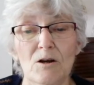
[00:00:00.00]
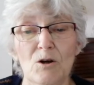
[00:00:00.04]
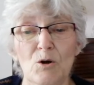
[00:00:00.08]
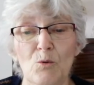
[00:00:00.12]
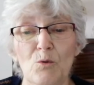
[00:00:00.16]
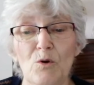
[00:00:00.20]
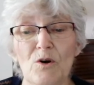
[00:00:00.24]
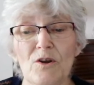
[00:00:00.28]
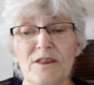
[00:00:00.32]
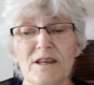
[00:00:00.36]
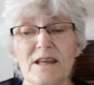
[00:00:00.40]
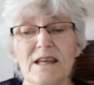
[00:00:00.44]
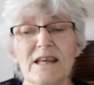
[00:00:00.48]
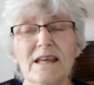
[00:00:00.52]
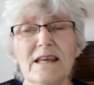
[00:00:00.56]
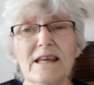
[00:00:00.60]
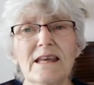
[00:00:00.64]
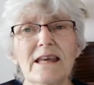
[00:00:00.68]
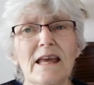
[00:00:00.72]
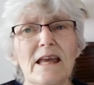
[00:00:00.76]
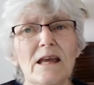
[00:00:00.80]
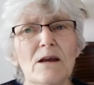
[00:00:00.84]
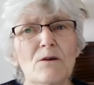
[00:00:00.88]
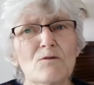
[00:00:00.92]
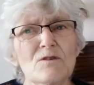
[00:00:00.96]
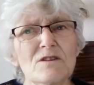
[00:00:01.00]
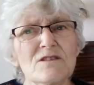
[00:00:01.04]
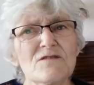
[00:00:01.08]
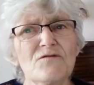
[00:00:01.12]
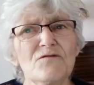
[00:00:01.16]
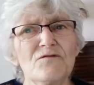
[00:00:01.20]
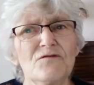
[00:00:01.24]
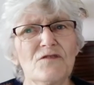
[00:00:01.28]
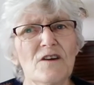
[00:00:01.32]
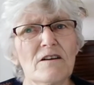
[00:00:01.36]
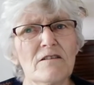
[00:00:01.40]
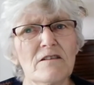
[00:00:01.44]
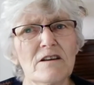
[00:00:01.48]
Well, the king was
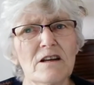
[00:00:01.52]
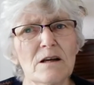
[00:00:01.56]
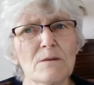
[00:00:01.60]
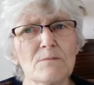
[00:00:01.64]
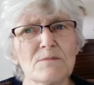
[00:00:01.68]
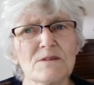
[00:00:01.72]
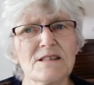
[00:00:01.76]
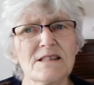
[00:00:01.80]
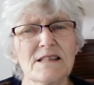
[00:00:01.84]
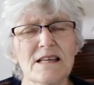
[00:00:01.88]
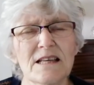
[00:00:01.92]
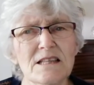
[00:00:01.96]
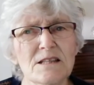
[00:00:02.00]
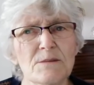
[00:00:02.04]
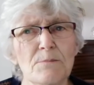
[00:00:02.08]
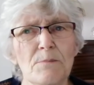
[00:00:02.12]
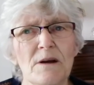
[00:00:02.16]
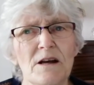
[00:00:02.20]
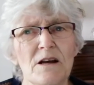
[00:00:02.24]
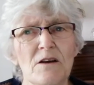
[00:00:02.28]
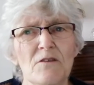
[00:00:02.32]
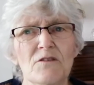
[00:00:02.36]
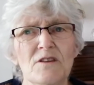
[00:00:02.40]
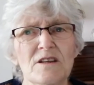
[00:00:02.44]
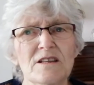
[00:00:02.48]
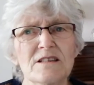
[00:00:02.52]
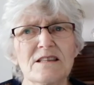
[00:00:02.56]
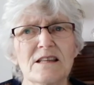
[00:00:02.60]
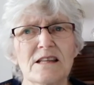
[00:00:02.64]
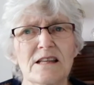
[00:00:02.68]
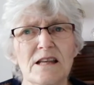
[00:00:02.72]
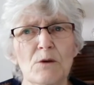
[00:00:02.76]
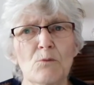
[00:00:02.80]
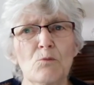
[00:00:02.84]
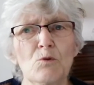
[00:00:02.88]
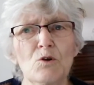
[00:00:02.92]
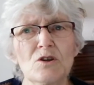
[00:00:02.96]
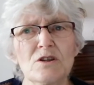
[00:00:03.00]
very upset about this and
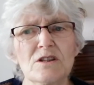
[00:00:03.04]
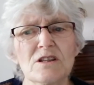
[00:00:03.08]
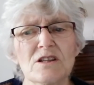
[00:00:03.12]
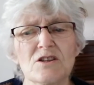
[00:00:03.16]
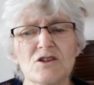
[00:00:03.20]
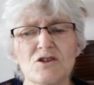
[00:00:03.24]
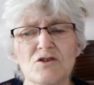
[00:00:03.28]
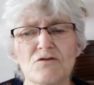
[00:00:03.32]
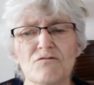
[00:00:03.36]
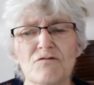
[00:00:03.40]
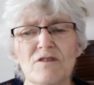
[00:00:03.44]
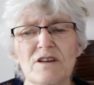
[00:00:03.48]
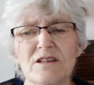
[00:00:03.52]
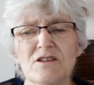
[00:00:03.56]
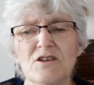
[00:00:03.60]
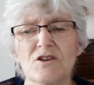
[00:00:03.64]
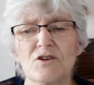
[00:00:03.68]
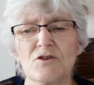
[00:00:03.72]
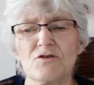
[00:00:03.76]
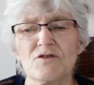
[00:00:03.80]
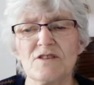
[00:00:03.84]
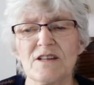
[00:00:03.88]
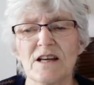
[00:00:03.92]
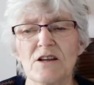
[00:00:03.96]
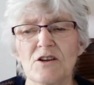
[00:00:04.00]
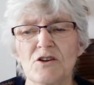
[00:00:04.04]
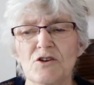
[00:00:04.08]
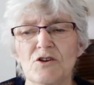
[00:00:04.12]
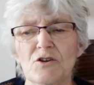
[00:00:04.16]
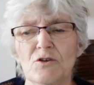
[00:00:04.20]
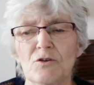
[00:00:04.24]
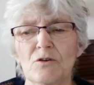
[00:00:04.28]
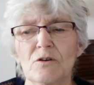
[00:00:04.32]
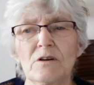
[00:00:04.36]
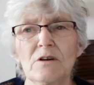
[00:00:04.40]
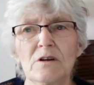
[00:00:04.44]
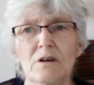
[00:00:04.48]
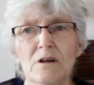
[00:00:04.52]
he wanted to rescue
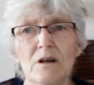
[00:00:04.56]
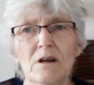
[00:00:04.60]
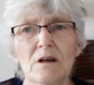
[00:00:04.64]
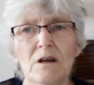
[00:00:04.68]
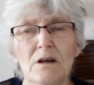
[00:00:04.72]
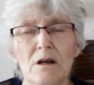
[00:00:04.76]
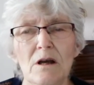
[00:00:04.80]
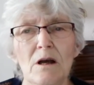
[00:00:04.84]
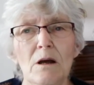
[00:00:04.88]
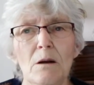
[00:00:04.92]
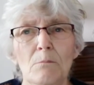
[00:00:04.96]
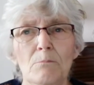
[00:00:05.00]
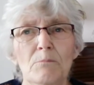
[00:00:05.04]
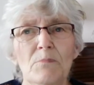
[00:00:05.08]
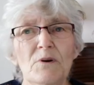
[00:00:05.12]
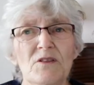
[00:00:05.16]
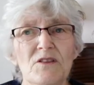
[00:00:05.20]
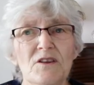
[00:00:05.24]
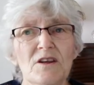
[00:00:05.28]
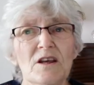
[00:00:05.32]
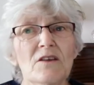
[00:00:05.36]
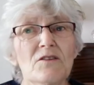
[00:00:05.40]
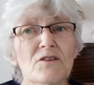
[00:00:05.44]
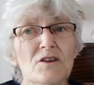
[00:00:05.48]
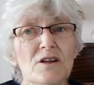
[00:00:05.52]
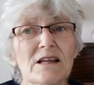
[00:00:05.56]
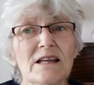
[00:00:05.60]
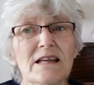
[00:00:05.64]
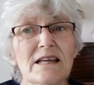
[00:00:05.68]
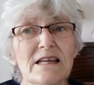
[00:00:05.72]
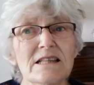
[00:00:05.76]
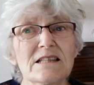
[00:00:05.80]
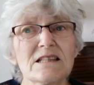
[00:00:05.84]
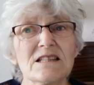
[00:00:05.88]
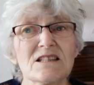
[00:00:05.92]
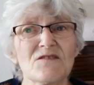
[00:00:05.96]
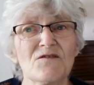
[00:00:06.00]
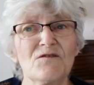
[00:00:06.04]
Daniel, but the other
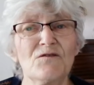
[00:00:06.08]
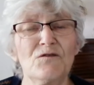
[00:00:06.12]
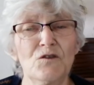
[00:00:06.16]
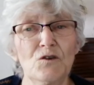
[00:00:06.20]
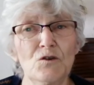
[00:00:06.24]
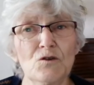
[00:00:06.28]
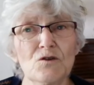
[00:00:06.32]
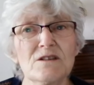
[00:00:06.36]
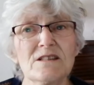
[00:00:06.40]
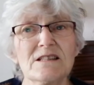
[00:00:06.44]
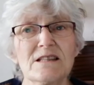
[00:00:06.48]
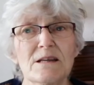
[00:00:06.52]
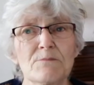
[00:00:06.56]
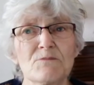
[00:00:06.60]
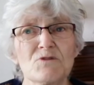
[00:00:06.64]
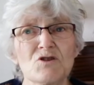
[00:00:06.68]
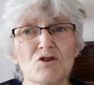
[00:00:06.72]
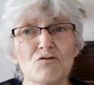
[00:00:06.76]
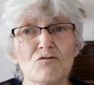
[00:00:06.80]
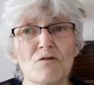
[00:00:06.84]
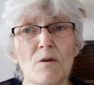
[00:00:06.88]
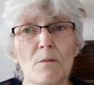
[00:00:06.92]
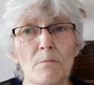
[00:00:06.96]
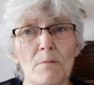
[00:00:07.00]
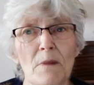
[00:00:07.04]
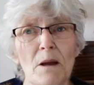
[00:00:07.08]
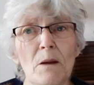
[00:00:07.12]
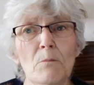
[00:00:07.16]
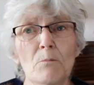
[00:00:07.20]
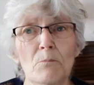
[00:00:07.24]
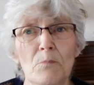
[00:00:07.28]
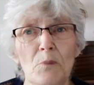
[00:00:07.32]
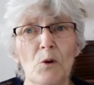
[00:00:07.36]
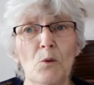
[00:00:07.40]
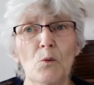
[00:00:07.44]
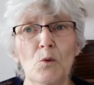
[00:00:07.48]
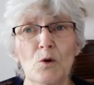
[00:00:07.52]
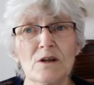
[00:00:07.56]
leaders forced him to
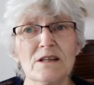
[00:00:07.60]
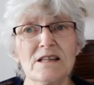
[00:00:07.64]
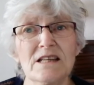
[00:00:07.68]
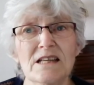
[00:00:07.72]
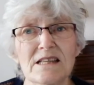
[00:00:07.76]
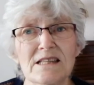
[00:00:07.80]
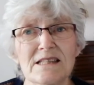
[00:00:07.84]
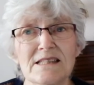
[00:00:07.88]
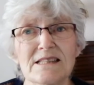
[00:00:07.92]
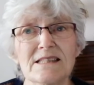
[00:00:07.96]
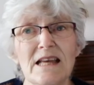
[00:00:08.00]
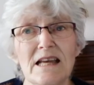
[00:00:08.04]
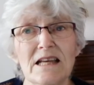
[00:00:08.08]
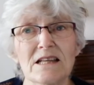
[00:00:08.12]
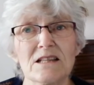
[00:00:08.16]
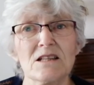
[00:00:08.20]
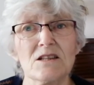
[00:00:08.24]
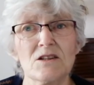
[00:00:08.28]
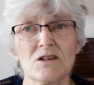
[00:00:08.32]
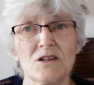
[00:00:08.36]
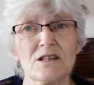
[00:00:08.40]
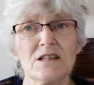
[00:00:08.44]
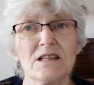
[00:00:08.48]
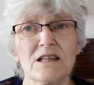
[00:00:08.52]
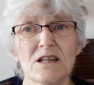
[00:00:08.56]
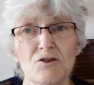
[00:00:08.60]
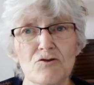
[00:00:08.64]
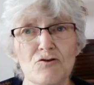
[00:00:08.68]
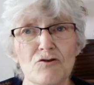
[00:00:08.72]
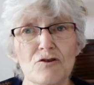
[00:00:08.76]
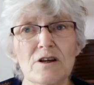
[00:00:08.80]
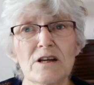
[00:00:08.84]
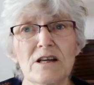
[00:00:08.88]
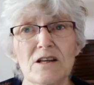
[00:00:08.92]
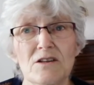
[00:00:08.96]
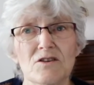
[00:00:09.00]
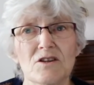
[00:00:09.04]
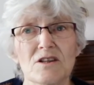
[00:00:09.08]
remember what he'd said in the
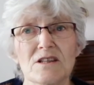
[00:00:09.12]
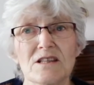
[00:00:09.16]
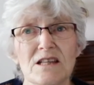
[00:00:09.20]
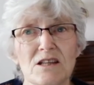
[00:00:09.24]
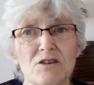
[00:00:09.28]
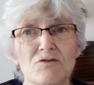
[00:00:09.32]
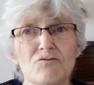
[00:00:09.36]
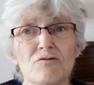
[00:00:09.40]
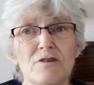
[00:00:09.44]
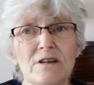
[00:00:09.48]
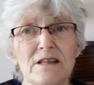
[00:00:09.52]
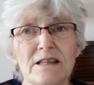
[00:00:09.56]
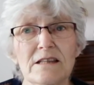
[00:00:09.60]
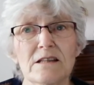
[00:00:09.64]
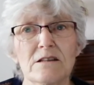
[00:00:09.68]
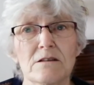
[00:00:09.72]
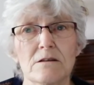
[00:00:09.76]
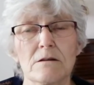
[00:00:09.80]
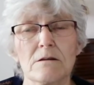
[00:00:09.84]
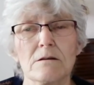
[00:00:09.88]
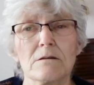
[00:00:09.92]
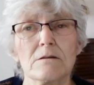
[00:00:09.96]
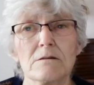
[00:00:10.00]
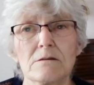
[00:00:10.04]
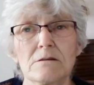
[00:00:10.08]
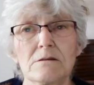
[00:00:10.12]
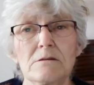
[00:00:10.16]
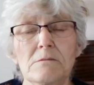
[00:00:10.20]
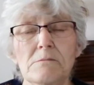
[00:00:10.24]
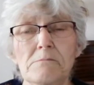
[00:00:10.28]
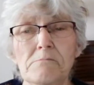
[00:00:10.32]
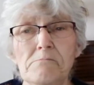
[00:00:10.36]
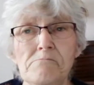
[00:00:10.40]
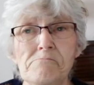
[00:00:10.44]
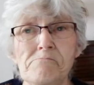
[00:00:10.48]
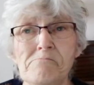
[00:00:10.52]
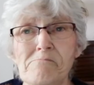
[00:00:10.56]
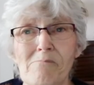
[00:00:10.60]
decree that he'd written,
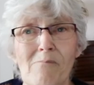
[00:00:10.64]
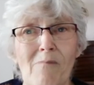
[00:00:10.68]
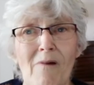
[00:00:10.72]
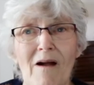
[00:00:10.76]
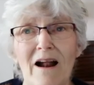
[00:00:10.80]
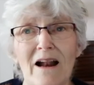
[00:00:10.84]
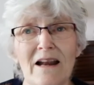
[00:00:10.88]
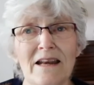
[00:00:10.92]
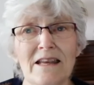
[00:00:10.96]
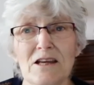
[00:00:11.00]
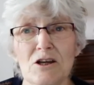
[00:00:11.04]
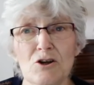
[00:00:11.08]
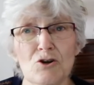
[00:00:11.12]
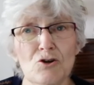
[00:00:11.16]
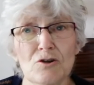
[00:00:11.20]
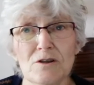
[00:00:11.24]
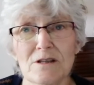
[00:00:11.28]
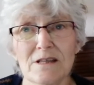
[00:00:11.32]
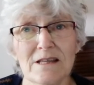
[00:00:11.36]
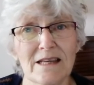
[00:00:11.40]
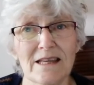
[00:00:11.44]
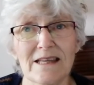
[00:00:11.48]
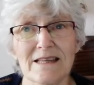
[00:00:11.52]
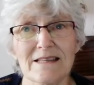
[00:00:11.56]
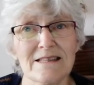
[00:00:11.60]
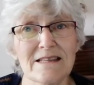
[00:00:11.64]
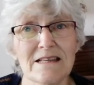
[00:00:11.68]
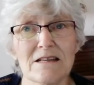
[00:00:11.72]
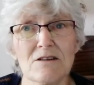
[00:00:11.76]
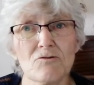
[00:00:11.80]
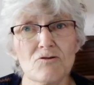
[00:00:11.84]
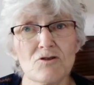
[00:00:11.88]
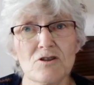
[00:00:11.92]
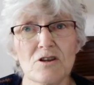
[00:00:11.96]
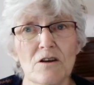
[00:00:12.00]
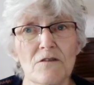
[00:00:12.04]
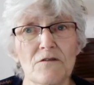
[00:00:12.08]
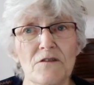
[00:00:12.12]
and he couldn't get
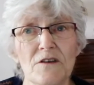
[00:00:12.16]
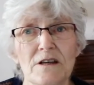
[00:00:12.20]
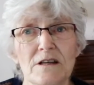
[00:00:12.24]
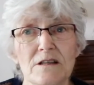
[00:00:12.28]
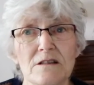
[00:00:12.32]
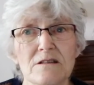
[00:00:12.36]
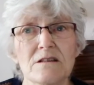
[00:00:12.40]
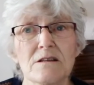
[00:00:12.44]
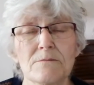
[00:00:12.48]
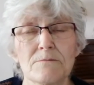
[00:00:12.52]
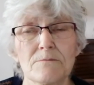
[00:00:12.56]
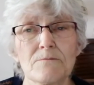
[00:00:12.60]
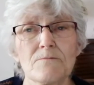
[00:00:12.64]
out of it.